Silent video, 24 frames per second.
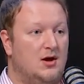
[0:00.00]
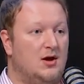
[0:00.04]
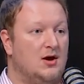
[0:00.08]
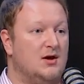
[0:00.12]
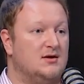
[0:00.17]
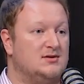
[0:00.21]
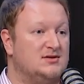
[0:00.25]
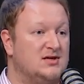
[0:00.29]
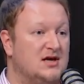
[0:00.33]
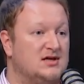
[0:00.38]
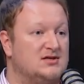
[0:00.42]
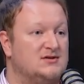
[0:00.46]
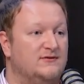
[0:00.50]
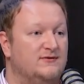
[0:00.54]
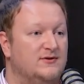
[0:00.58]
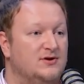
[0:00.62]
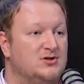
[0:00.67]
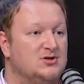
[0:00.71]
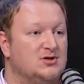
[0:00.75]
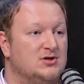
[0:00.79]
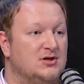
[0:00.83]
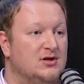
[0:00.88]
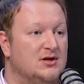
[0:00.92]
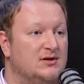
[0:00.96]
uh, tax
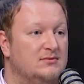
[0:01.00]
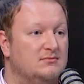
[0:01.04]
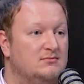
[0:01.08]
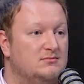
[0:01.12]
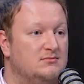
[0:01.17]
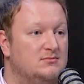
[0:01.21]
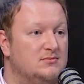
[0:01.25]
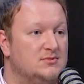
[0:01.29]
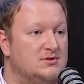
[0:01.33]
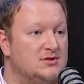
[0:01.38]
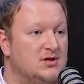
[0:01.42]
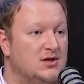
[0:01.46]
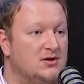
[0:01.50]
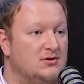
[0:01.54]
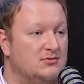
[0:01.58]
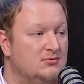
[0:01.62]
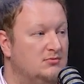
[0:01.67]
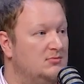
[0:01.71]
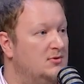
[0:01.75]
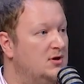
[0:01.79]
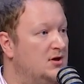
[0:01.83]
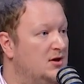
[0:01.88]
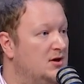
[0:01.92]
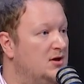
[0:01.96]
efficiently. Mm. So,
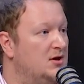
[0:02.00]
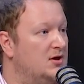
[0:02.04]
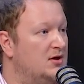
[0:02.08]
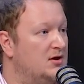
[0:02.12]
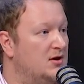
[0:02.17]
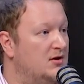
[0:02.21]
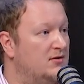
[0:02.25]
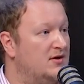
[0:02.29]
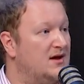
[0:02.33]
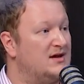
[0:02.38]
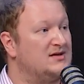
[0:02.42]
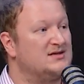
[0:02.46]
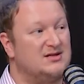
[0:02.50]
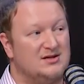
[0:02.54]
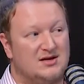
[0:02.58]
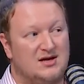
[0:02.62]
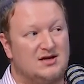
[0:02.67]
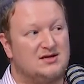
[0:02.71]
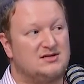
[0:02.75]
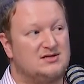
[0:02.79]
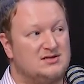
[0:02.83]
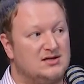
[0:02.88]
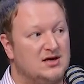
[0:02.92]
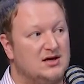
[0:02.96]
you know, that's the
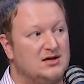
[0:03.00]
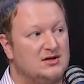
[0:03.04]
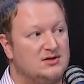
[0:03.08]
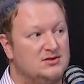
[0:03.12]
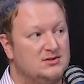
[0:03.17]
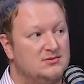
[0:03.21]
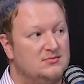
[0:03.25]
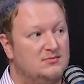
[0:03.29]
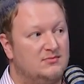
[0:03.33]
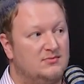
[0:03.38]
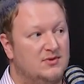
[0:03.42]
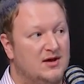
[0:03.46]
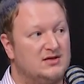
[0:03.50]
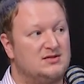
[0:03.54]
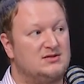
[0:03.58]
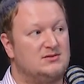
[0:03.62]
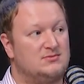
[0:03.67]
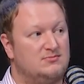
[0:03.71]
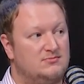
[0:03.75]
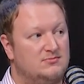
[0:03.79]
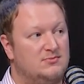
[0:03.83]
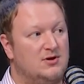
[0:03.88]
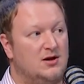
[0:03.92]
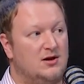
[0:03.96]
next stage.
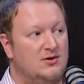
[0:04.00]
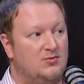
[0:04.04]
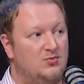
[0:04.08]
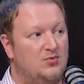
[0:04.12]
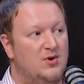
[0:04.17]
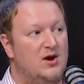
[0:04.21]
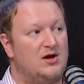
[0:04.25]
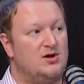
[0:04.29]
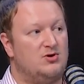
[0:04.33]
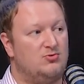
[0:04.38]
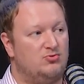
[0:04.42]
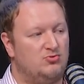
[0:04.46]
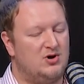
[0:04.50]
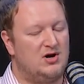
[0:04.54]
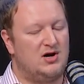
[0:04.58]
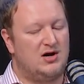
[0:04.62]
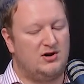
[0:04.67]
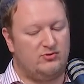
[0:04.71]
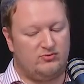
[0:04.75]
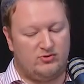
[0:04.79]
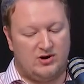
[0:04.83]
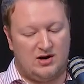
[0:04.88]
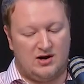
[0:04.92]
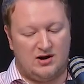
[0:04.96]
That's, yeah. you know, where you
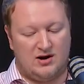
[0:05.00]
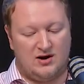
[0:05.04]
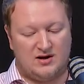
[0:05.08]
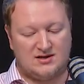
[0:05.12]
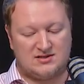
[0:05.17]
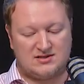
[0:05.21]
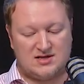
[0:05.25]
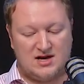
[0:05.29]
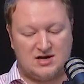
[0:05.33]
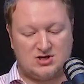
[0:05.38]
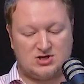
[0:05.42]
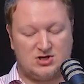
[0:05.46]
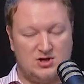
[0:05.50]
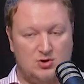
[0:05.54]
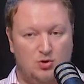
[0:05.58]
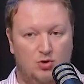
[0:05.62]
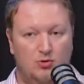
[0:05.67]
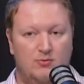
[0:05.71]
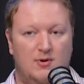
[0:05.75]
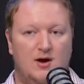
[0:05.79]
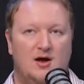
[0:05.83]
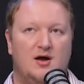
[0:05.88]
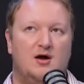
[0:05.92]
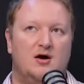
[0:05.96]
really realize actually
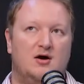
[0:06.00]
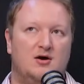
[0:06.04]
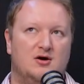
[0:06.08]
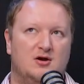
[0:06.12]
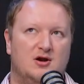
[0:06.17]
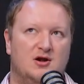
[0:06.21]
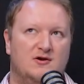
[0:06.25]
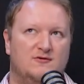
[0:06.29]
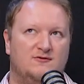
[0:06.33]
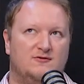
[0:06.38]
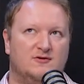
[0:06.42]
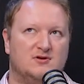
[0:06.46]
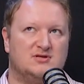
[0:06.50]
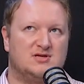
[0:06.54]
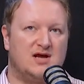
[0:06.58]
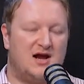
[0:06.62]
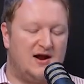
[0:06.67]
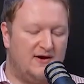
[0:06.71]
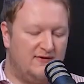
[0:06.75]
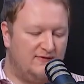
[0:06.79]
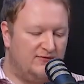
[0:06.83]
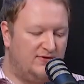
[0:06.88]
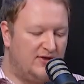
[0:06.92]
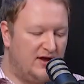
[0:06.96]
all my hard efforts,
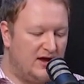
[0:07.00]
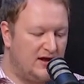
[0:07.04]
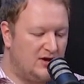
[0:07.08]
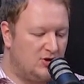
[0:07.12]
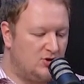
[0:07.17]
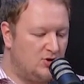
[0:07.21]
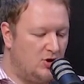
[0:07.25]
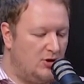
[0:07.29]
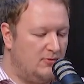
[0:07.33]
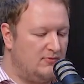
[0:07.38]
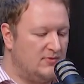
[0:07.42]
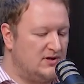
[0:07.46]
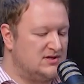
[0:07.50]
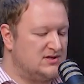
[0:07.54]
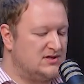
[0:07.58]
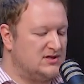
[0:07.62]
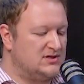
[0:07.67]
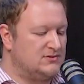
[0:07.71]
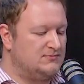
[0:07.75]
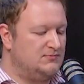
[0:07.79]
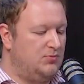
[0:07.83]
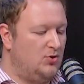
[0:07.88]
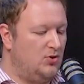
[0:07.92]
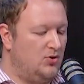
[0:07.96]
have they got me to
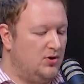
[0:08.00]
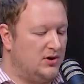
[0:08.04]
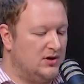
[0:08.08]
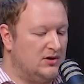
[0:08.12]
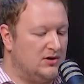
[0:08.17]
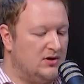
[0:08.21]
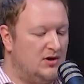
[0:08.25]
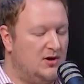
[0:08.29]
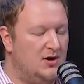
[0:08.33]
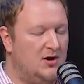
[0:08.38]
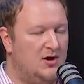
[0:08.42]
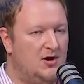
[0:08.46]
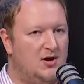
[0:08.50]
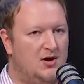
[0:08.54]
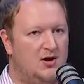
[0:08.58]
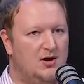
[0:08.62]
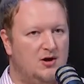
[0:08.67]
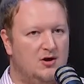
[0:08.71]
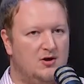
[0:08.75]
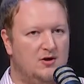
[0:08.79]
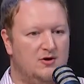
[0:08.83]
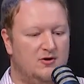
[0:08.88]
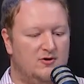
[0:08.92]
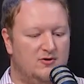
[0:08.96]
this point
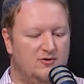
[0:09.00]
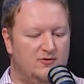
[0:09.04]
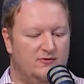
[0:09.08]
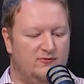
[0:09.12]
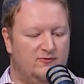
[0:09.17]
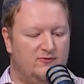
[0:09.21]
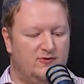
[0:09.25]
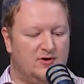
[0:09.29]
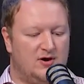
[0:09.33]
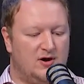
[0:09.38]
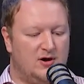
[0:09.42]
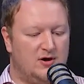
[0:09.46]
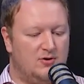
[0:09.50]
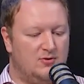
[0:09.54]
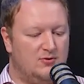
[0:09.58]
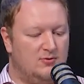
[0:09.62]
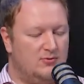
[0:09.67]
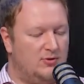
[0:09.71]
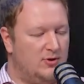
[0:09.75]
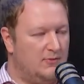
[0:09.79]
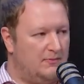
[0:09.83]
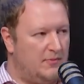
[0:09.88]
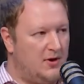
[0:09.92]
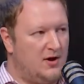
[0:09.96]
of, you
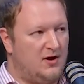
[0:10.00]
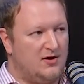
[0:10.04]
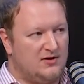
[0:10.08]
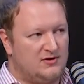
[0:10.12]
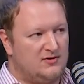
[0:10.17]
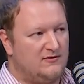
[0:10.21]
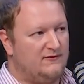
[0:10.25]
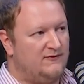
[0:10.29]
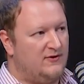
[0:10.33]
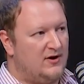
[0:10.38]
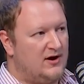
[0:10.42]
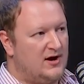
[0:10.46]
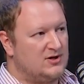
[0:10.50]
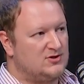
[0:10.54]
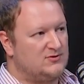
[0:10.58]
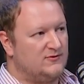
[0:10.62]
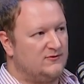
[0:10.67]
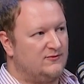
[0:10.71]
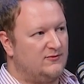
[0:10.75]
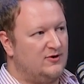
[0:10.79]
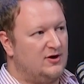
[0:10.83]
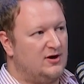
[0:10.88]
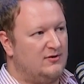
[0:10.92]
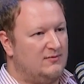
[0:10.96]
know, the path to
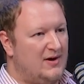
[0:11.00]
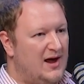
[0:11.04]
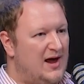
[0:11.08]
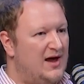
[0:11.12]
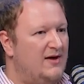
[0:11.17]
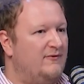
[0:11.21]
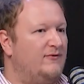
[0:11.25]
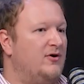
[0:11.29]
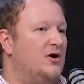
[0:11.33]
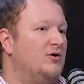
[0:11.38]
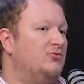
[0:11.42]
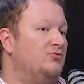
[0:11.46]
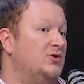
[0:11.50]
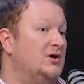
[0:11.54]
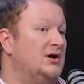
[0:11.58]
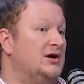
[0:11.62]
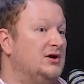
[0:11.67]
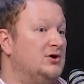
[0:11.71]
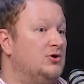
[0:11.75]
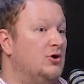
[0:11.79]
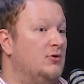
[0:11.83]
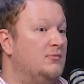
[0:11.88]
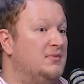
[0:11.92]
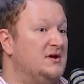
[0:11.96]
financial freedom? Have I
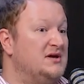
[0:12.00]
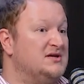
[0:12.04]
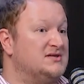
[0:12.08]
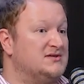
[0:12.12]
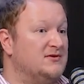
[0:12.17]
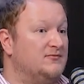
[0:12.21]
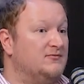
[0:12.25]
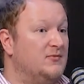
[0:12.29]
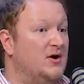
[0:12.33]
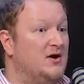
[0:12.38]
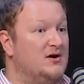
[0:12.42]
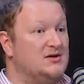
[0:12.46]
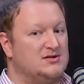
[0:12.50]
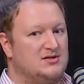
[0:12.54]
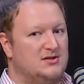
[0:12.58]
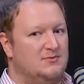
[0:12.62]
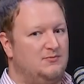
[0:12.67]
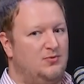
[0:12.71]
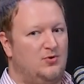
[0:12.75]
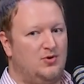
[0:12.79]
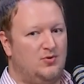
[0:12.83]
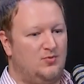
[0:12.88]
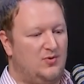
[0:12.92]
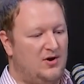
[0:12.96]
really got peace of mind to
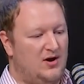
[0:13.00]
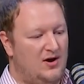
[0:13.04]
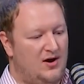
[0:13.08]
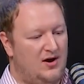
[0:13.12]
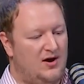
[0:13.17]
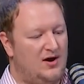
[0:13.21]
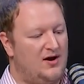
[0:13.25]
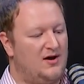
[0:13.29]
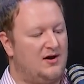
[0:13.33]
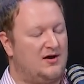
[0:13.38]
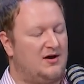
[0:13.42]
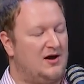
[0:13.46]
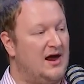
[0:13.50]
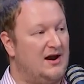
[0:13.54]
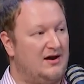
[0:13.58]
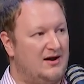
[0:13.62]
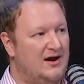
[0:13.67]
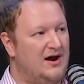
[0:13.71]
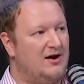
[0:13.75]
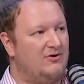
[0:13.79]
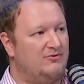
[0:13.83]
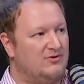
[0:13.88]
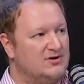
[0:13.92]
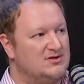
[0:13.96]
the point where I
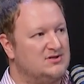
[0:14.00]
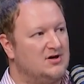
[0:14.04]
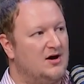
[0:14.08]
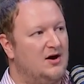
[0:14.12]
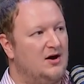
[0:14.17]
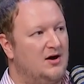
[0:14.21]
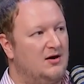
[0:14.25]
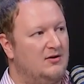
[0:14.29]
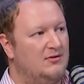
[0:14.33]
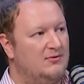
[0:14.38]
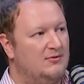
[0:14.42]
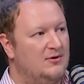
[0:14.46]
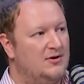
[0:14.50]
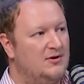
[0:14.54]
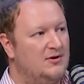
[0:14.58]
can now retire?